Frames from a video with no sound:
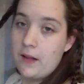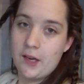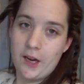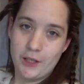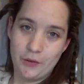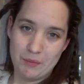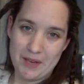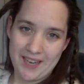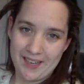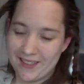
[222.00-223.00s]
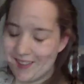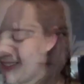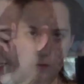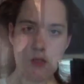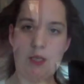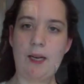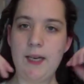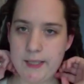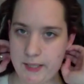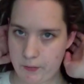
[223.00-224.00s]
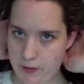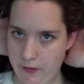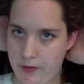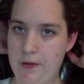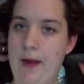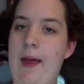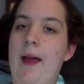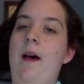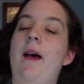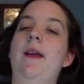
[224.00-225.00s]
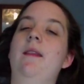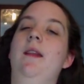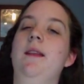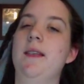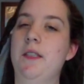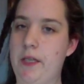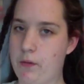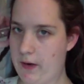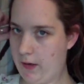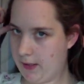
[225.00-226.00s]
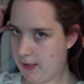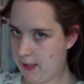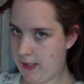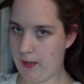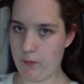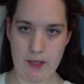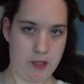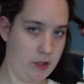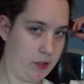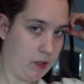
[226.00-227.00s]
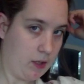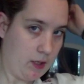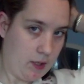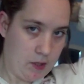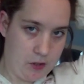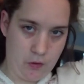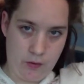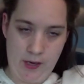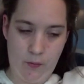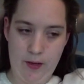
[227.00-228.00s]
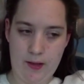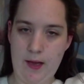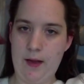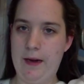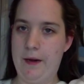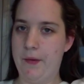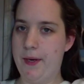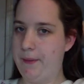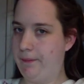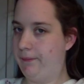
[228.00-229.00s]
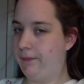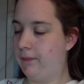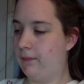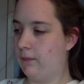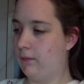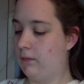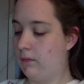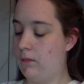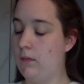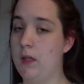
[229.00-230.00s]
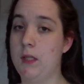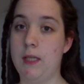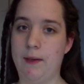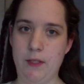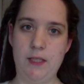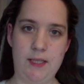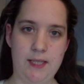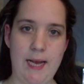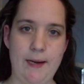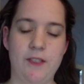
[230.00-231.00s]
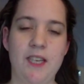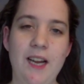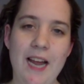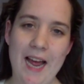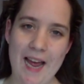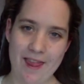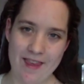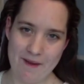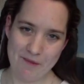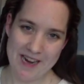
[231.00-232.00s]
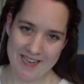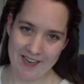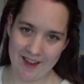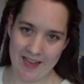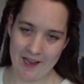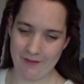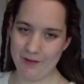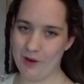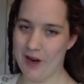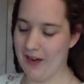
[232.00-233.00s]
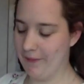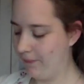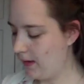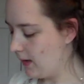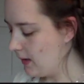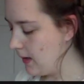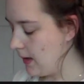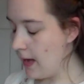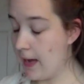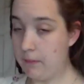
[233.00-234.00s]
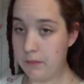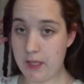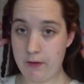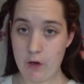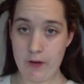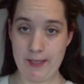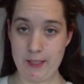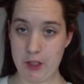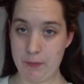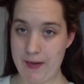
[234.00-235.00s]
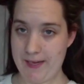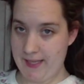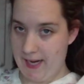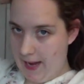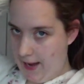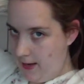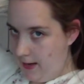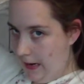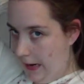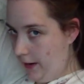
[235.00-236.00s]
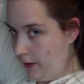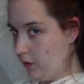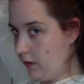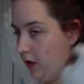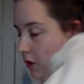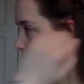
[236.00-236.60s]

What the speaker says: unlike you and me. Of course, the Khaleesi won't do her hair either. There's actually quite a nice scene where she's talking with her servants, her slaves, and they're braiding her hair for her. So you've got these two braids here, and you're going to